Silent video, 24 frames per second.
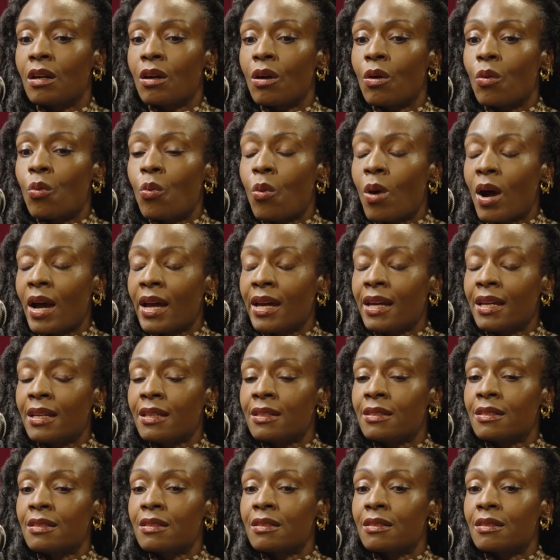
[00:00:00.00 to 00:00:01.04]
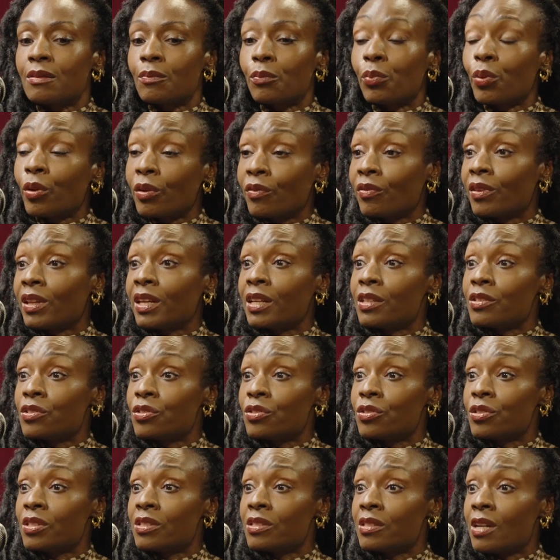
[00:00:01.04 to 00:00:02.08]
white
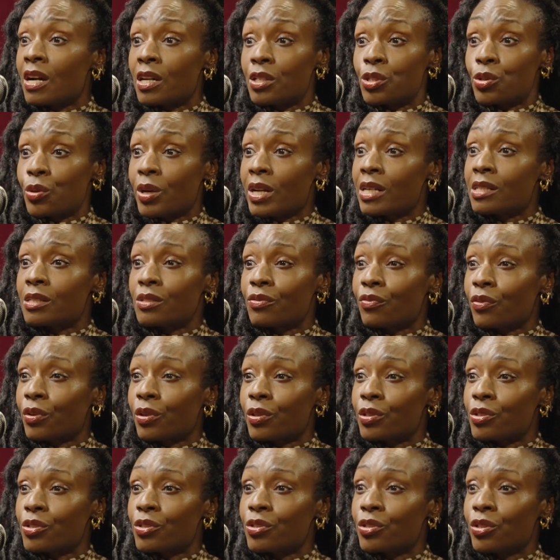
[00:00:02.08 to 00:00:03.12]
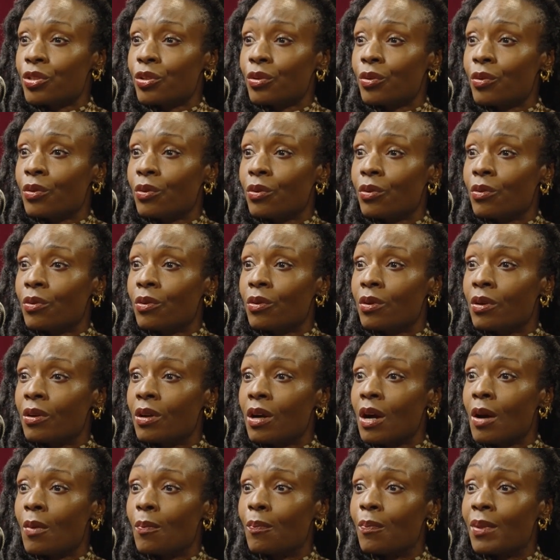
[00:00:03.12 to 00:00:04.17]
privilege does not transfer to
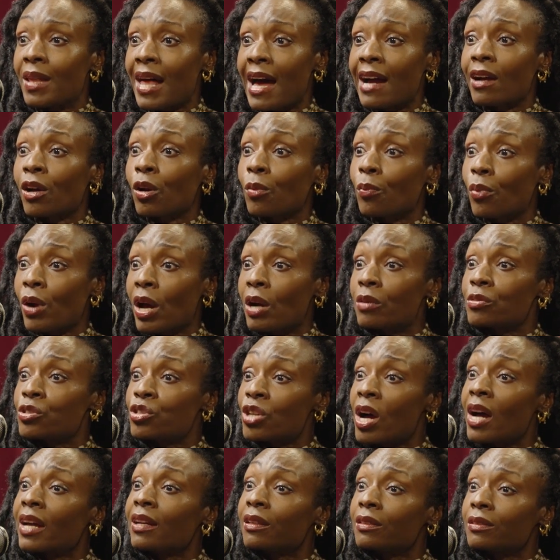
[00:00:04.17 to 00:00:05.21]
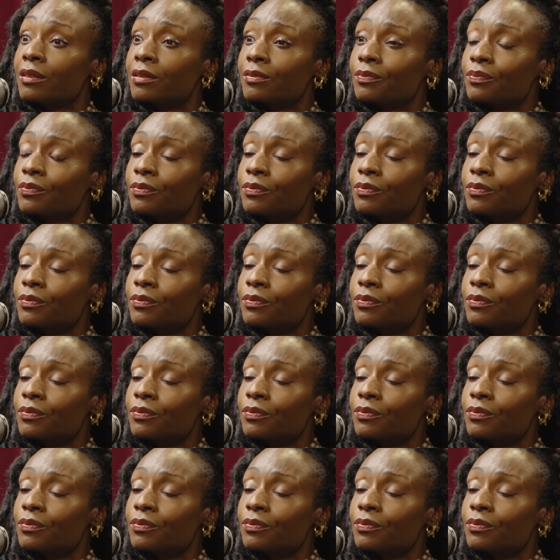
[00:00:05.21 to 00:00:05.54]
a Black or brown child.